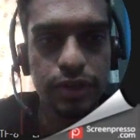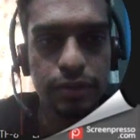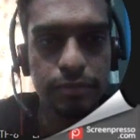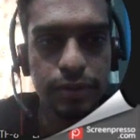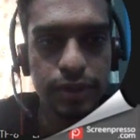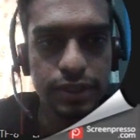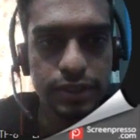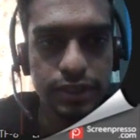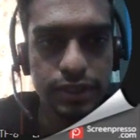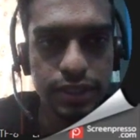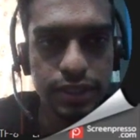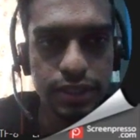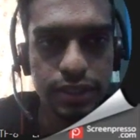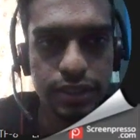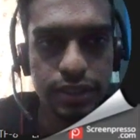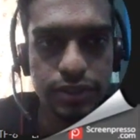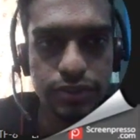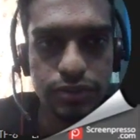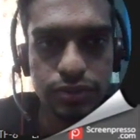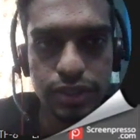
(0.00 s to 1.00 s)
are passing a
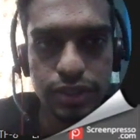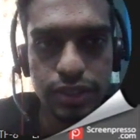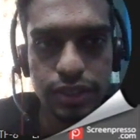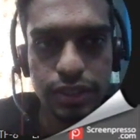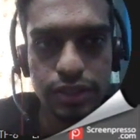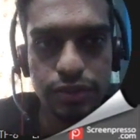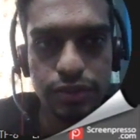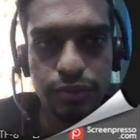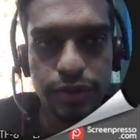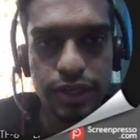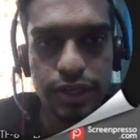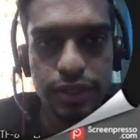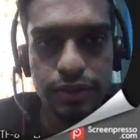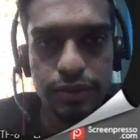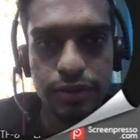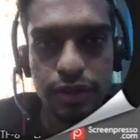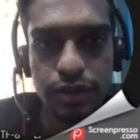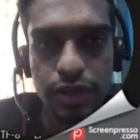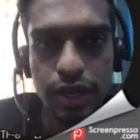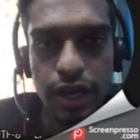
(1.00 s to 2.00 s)
single trait
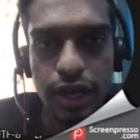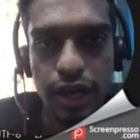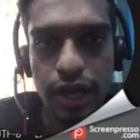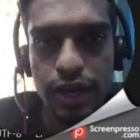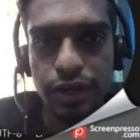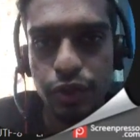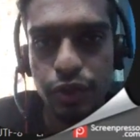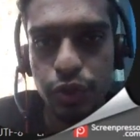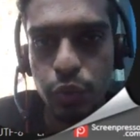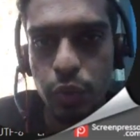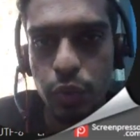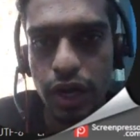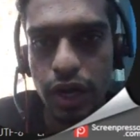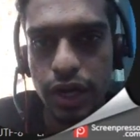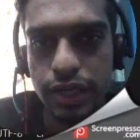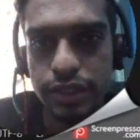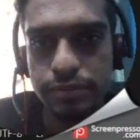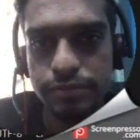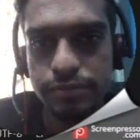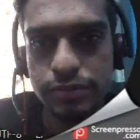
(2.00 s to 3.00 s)
and two
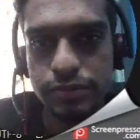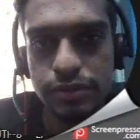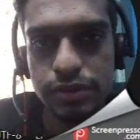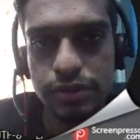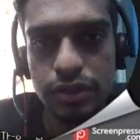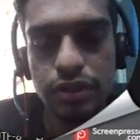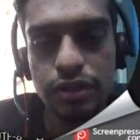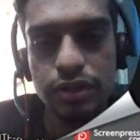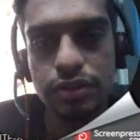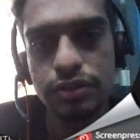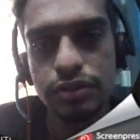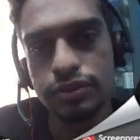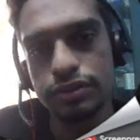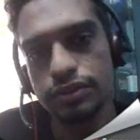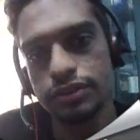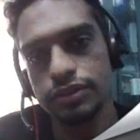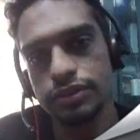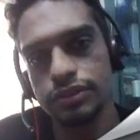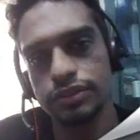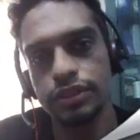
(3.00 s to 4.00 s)
items,
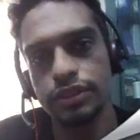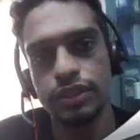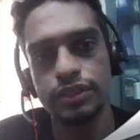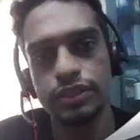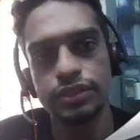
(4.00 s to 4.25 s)
that